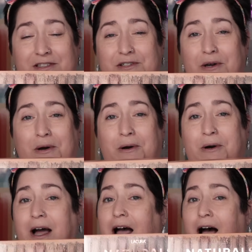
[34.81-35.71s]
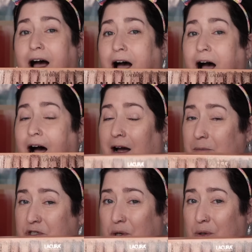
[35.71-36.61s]
So
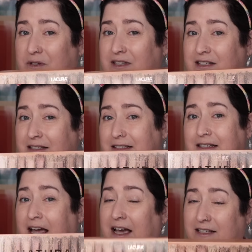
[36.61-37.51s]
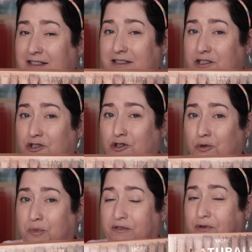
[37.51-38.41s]
I'm told that this is an excellent
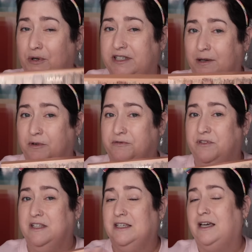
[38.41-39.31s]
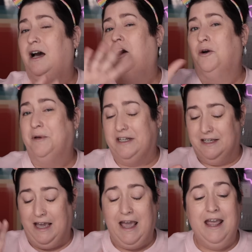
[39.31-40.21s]
dupe for some of the Urban
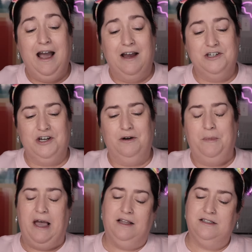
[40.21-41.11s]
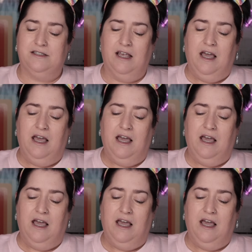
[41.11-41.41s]
Decay eyeshadow palettes.